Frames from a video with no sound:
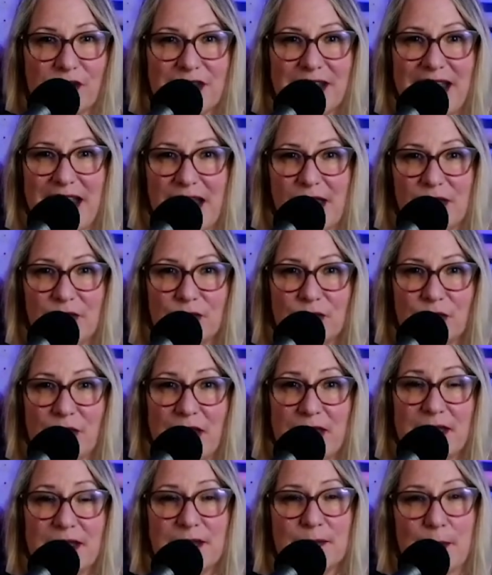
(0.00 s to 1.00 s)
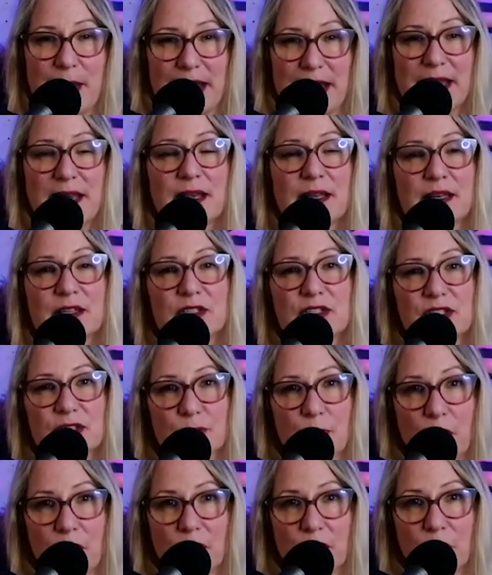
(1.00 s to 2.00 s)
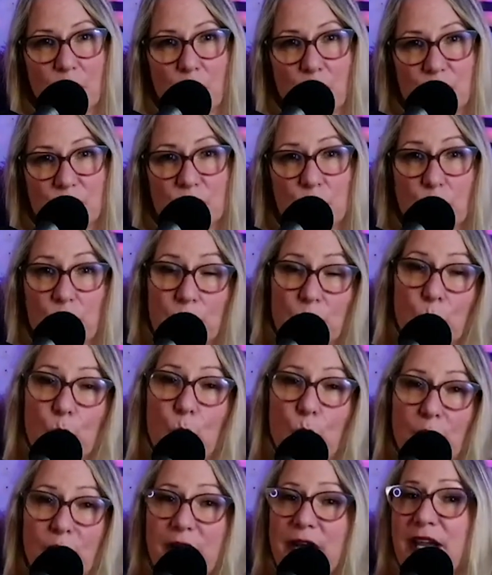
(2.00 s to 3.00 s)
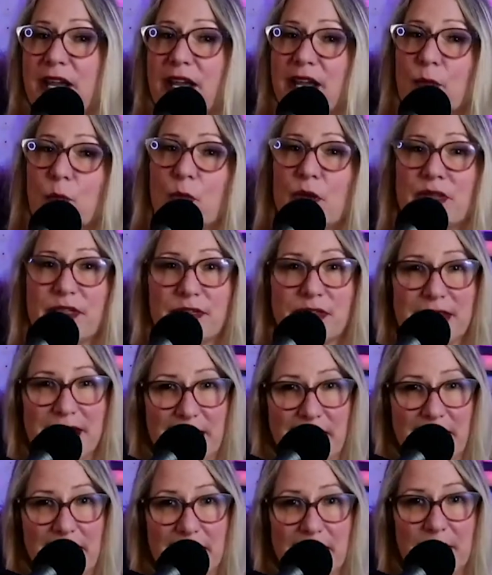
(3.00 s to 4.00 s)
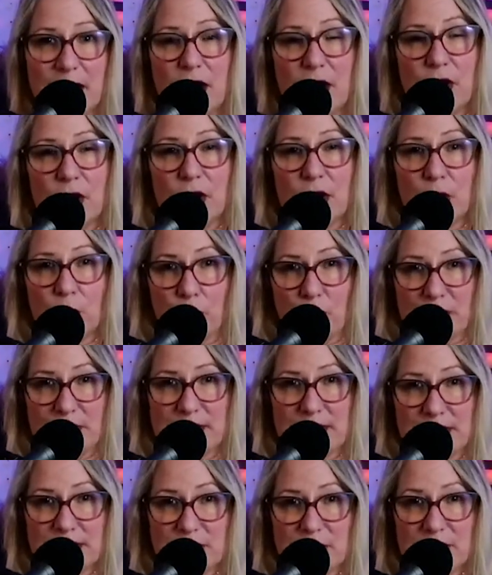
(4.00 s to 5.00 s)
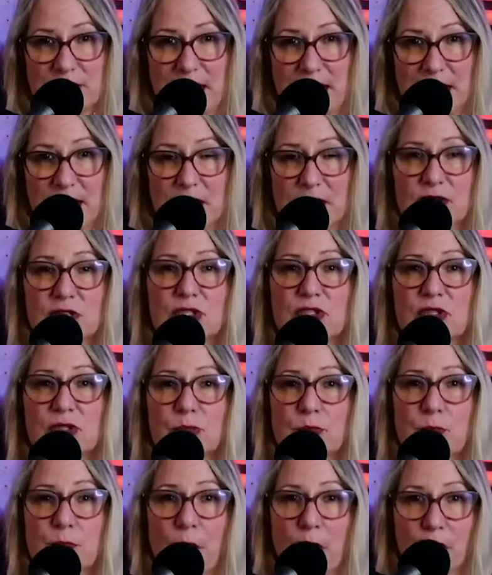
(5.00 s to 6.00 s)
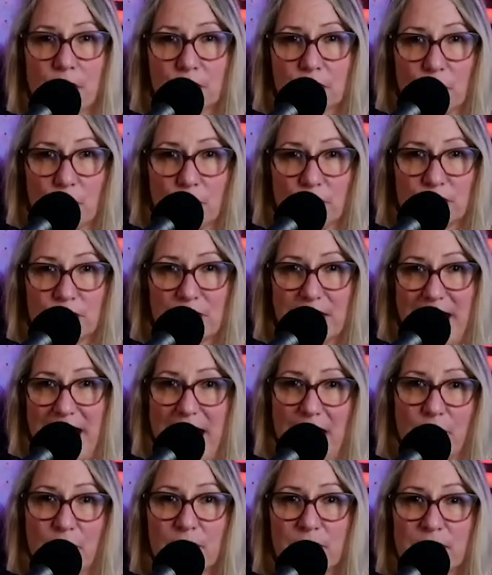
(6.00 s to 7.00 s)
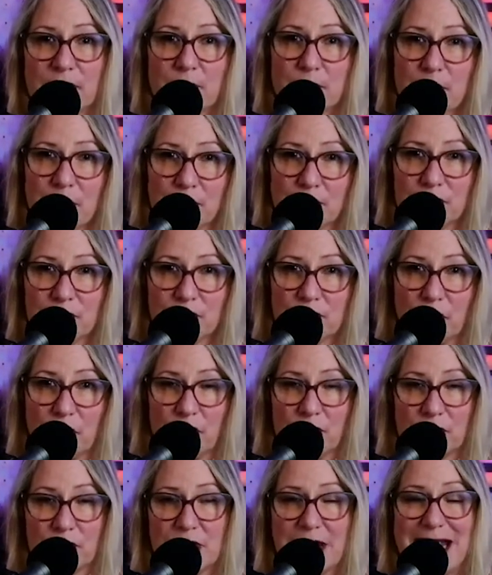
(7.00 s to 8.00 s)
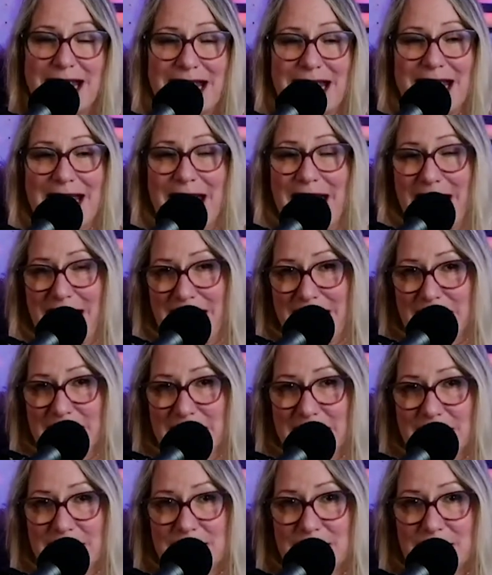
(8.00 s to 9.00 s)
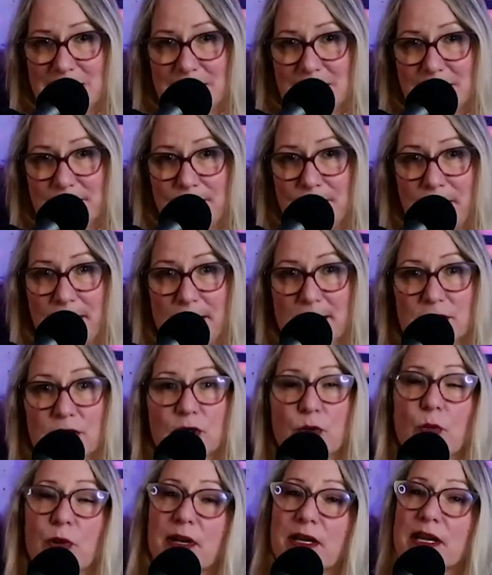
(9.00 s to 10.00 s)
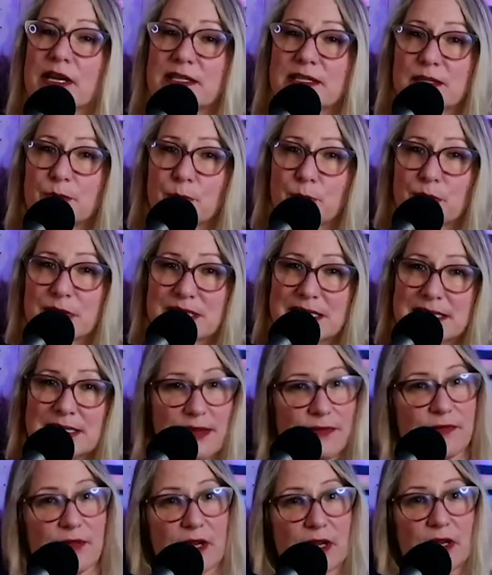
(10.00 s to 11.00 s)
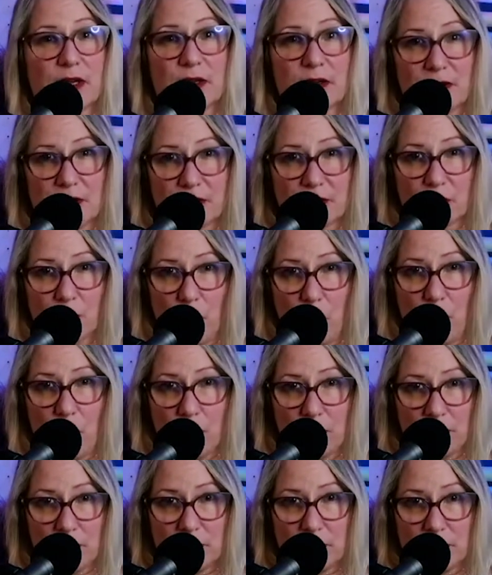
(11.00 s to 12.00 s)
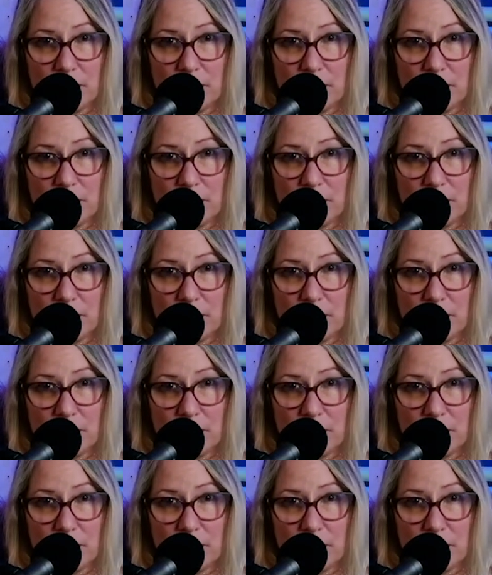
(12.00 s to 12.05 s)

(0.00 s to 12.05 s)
the calendar, and then making it a SMART goal. So when you're working with Yi, you want to set a SMART goal. So the acronym there starts S, is you want a specific goal.